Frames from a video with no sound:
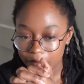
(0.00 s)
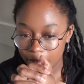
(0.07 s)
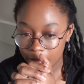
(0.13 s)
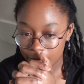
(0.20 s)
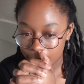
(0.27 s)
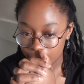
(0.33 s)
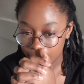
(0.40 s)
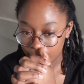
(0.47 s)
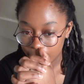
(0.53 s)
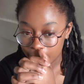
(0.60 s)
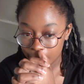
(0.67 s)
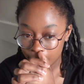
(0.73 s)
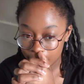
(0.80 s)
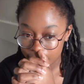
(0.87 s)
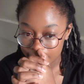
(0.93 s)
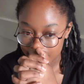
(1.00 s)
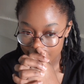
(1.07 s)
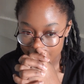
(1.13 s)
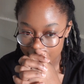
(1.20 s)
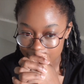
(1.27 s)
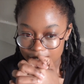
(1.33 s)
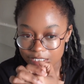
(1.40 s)
I don't know, I don't want to
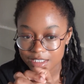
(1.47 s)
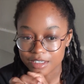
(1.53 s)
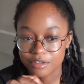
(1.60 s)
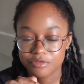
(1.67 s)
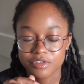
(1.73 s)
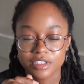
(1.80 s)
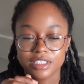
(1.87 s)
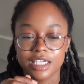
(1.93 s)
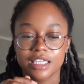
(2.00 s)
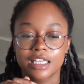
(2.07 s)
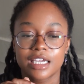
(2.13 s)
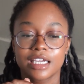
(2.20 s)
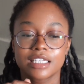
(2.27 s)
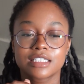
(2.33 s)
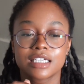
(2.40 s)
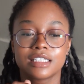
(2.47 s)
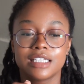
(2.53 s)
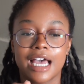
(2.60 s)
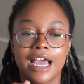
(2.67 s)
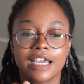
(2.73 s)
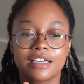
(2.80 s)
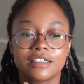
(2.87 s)
condemn myself and say like it's a
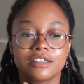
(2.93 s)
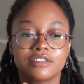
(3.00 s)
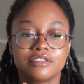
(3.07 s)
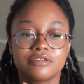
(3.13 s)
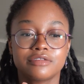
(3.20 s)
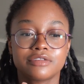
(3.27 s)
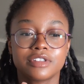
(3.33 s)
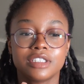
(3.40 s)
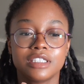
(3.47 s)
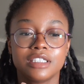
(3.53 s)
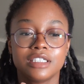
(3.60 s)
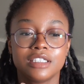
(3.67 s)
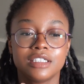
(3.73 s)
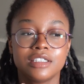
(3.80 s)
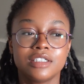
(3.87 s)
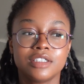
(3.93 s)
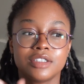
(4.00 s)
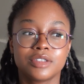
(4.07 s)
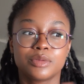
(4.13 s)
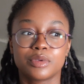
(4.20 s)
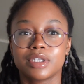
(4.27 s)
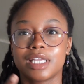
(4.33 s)
lack of
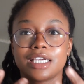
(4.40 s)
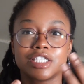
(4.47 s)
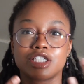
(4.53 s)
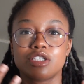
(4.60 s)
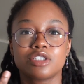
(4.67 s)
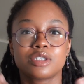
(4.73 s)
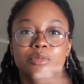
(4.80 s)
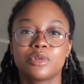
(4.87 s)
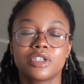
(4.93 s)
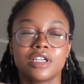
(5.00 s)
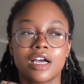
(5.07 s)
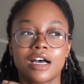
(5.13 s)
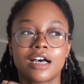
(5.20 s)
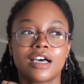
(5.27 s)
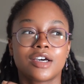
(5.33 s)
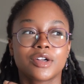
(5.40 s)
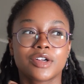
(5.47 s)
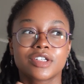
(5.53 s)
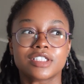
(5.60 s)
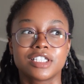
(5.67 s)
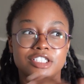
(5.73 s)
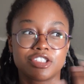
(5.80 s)
relationship with God, or
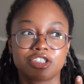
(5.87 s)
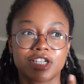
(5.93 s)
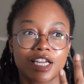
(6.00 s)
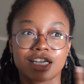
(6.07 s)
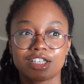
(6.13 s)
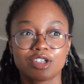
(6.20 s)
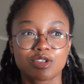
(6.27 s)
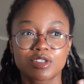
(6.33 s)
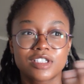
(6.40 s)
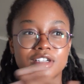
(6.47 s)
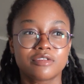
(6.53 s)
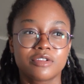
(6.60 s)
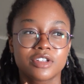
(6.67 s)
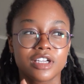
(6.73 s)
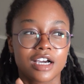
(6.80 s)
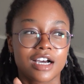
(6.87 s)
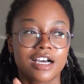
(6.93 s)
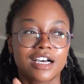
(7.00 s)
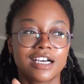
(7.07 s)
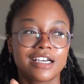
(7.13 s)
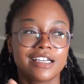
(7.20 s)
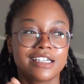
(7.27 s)
it's because you're not close enough with
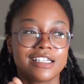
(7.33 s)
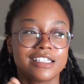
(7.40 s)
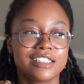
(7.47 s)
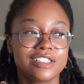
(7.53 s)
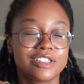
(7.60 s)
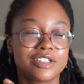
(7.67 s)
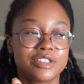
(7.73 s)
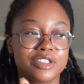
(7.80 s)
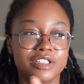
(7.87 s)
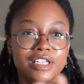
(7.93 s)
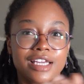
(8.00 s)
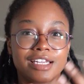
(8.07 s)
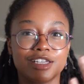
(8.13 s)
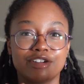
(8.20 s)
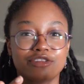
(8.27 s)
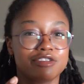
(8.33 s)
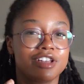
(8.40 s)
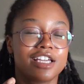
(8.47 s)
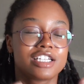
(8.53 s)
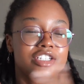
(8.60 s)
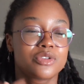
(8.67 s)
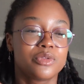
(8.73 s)
God and, you know, you're letting your
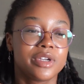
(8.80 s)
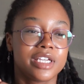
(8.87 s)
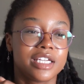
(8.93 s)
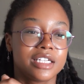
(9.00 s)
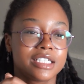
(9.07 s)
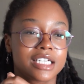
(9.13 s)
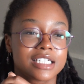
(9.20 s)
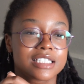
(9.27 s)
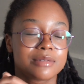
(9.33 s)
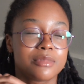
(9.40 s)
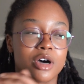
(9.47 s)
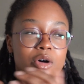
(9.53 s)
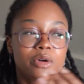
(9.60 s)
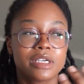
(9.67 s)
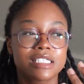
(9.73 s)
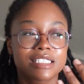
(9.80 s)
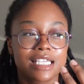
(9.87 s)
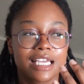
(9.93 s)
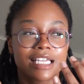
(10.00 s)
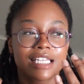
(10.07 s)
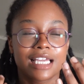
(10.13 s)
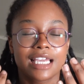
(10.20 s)
flesh win, because I'm always
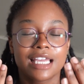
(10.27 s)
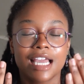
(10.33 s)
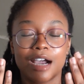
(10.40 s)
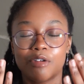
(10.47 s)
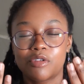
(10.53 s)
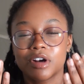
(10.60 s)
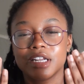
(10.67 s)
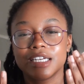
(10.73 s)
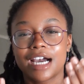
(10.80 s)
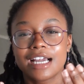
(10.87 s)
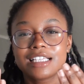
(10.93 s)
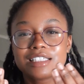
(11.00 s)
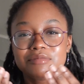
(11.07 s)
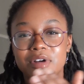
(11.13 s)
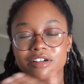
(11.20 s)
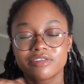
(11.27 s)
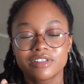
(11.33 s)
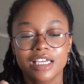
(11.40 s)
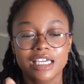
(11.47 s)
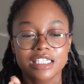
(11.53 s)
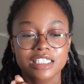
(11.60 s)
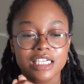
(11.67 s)
saying like I want to die to my
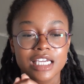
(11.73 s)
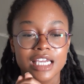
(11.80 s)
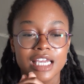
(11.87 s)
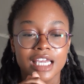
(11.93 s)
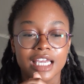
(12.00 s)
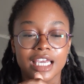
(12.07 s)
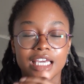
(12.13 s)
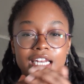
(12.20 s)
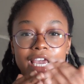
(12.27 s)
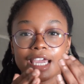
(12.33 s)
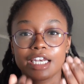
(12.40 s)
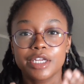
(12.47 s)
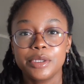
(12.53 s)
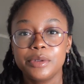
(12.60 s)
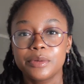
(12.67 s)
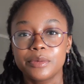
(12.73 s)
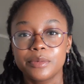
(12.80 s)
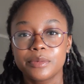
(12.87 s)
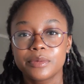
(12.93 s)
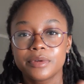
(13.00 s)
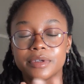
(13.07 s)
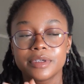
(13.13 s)
flesh, and I
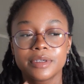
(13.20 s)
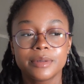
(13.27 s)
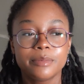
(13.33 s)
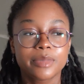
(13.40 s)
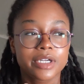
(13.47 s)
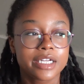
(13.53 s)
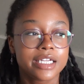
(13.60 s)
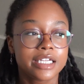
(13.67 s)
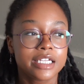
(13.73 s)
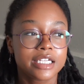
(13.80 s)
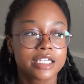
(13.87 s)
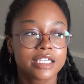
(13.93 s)
do, but